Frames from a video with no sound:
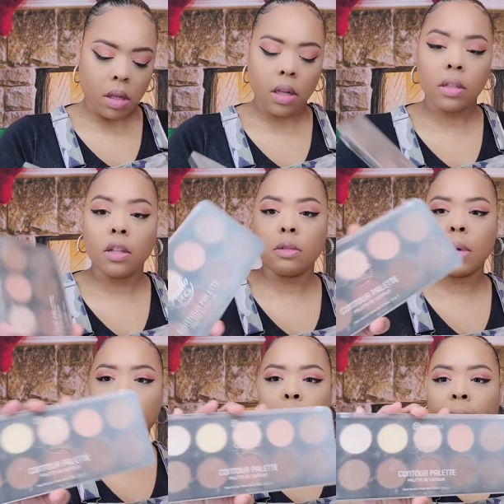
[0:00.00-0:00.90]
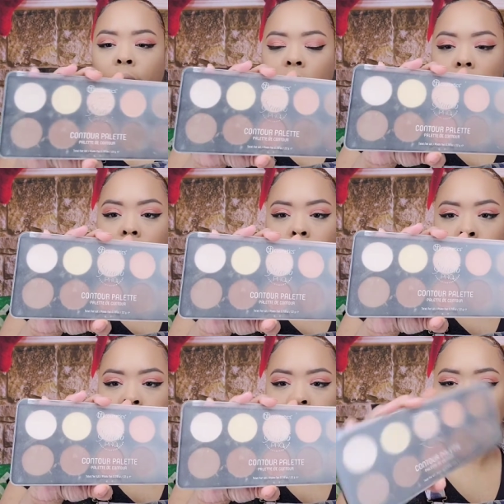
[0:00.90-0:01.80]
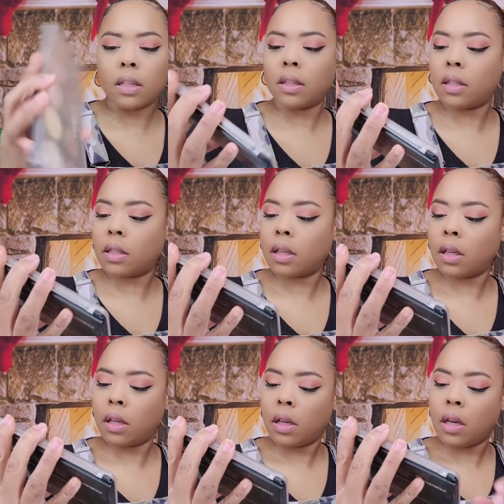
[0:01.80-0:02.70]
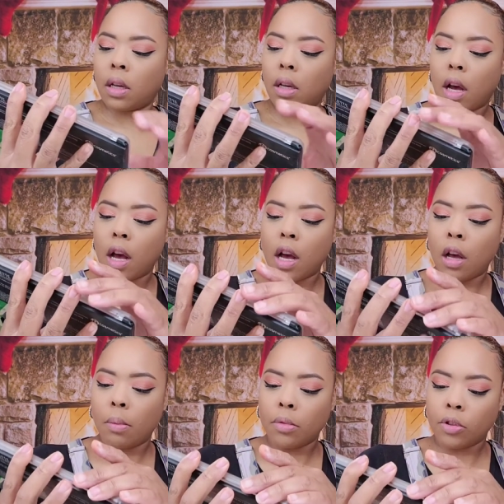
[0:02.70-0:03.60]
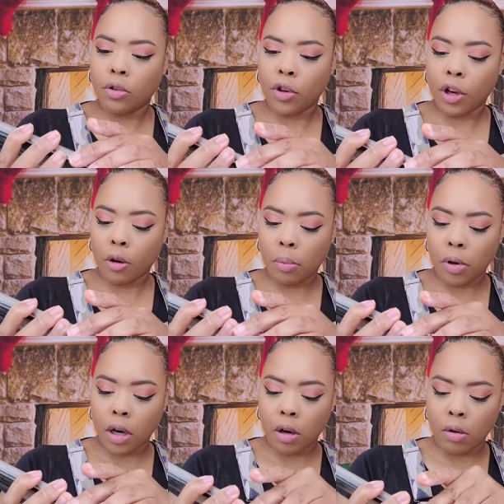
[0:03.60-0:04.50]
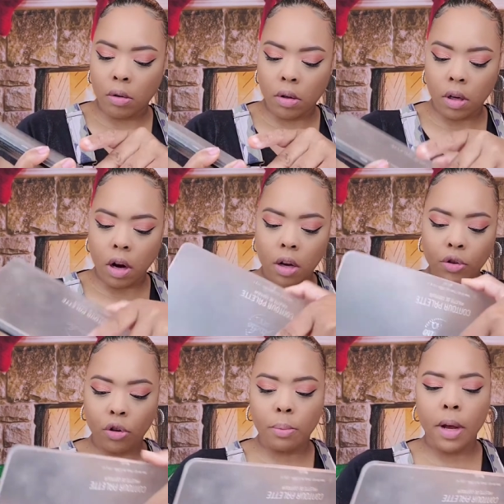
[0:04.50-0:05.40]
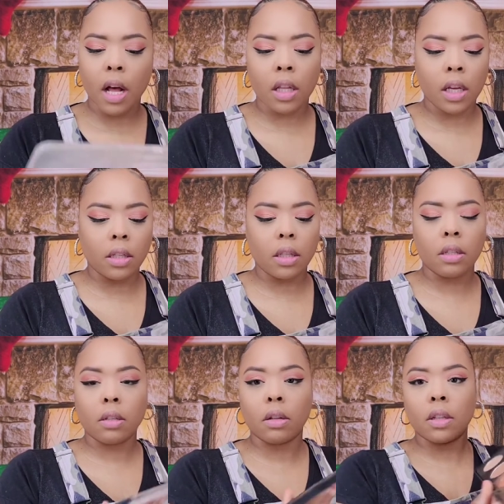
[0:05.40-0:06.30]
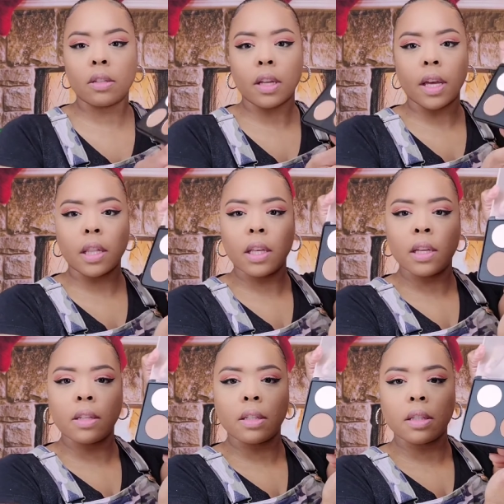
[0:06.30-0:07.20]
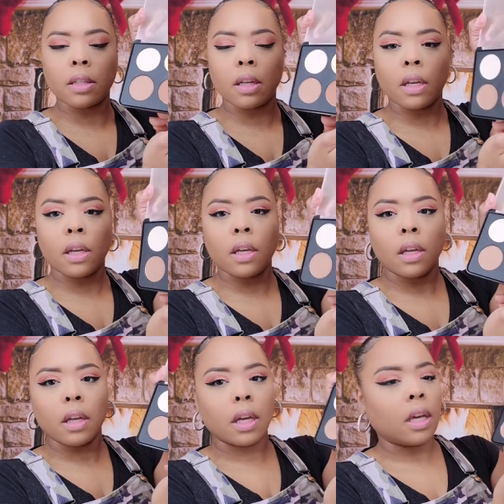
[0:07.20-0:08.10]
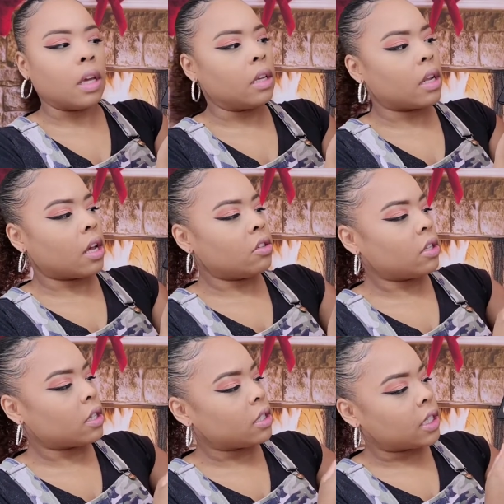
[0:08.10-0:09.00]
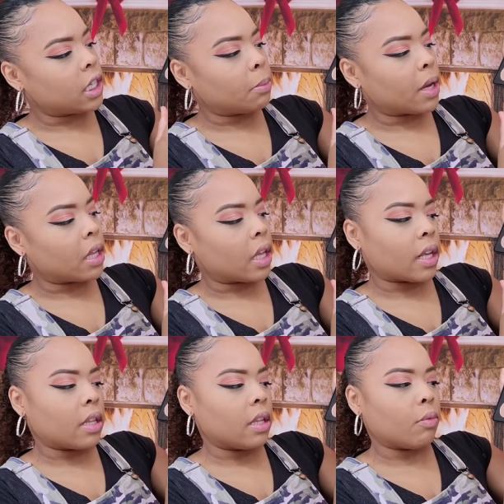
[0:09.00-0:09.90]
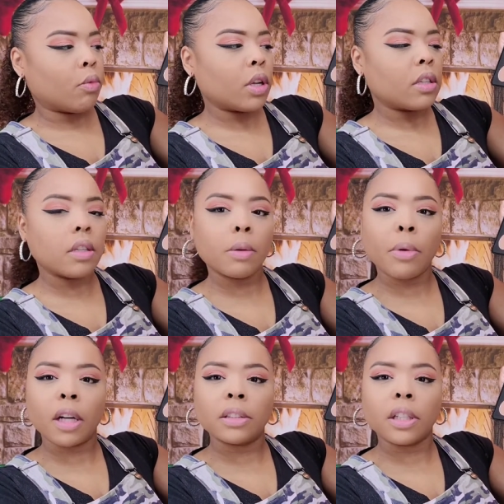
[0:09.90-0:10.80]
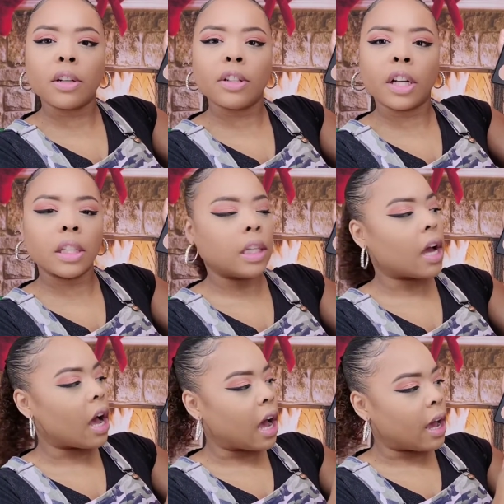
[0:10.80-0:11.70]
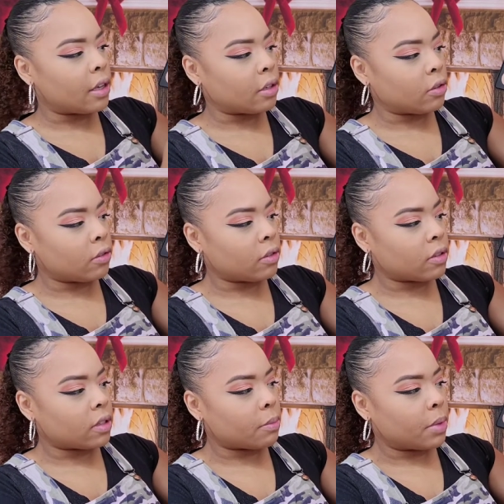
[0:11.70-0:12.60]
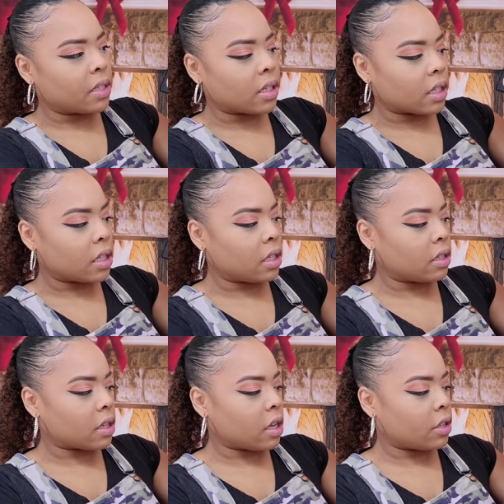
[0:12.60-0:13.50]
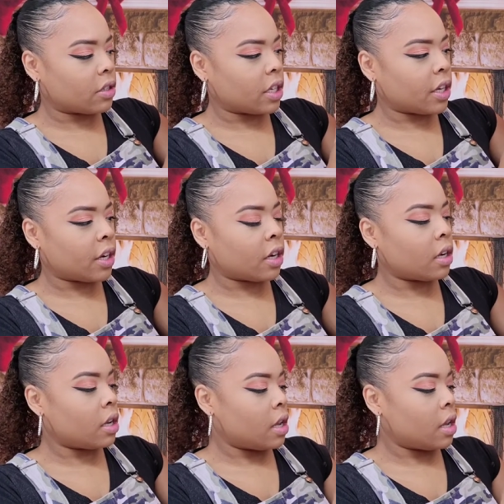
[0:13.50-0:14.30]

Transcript: Let's use my BH Cosmetics um, Studio Pro contour palette. So it looks like this. And as you can see by like what the parts that are dirty, I use basically these colors here